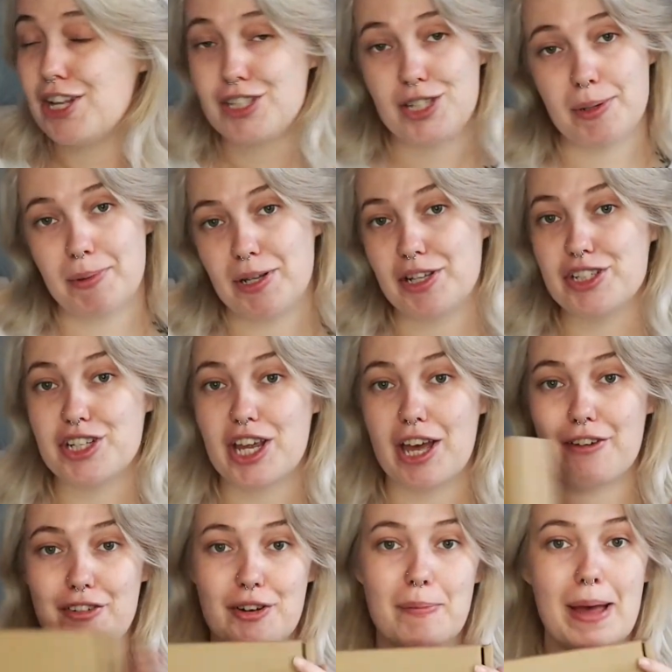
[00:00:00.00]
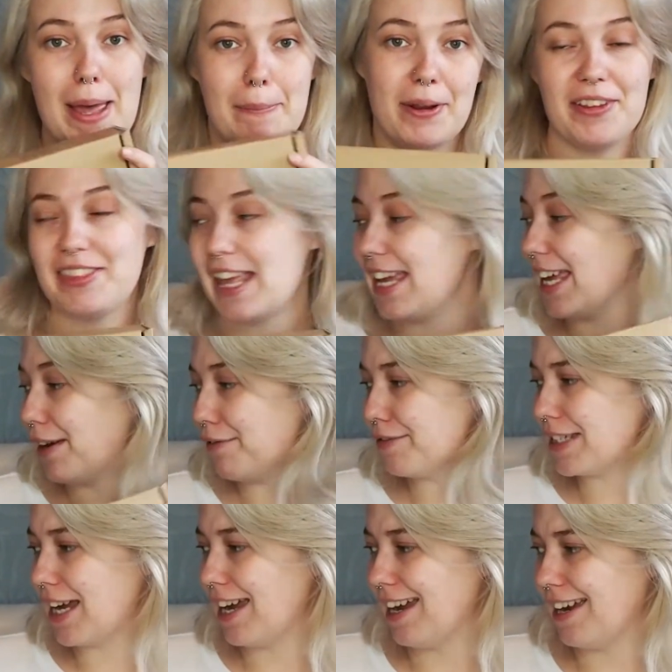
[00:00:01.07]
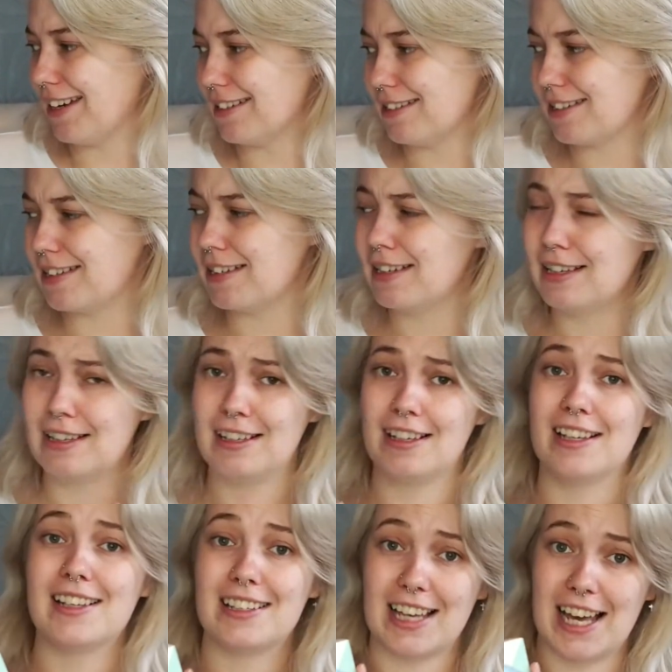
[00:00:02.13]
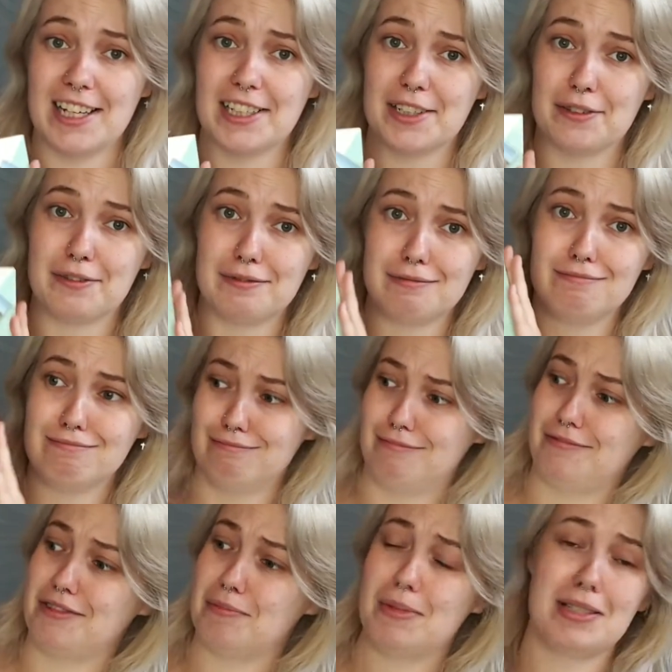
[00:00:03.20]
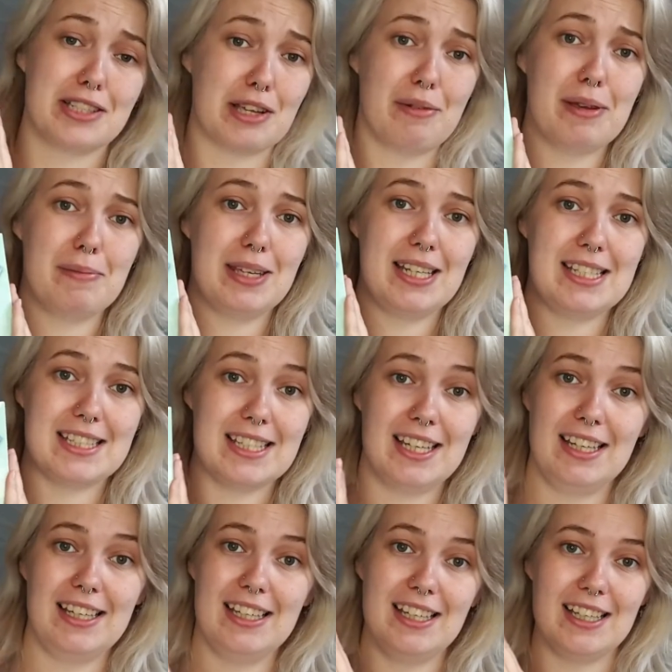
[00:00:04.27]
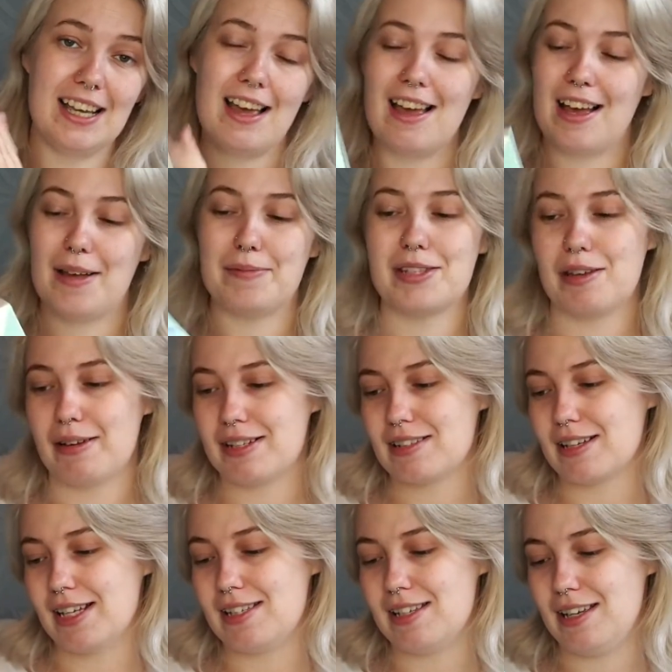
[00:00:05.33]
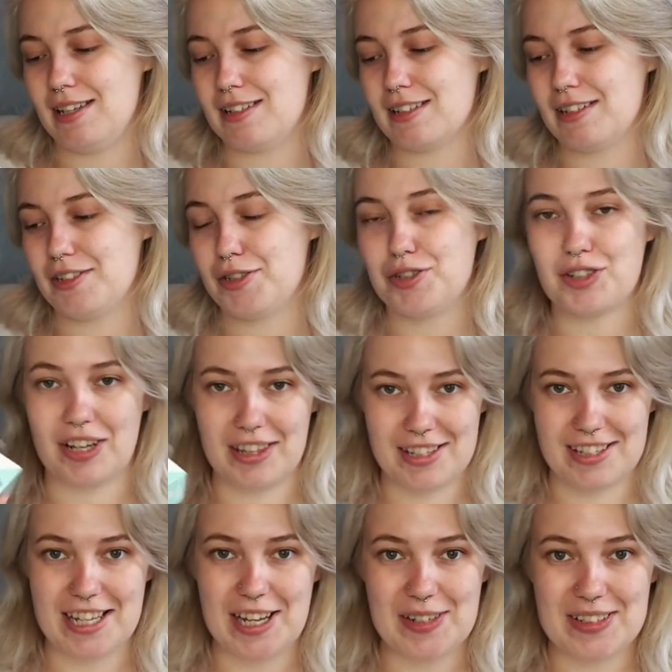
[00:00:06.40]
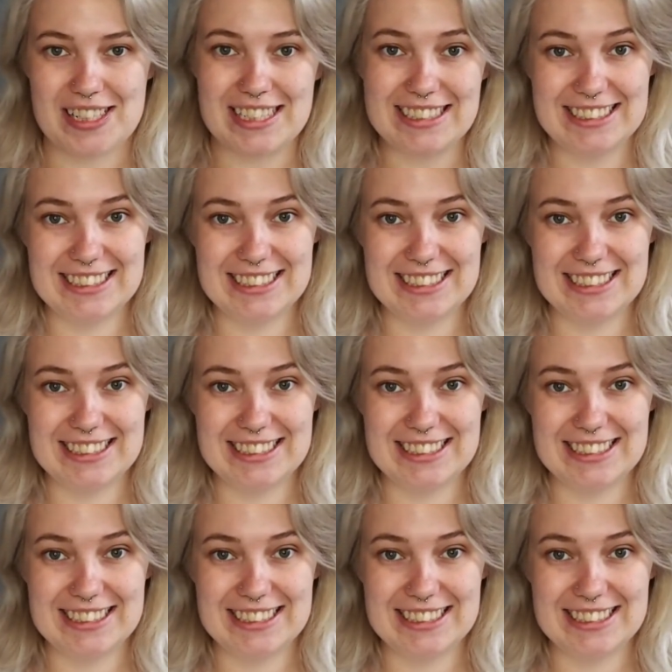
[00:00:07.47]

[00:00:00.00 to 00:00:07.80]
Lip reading: Dermalogica for my birthday gift, and Canon for my Zoe Mini C. I'm so excited to try this out.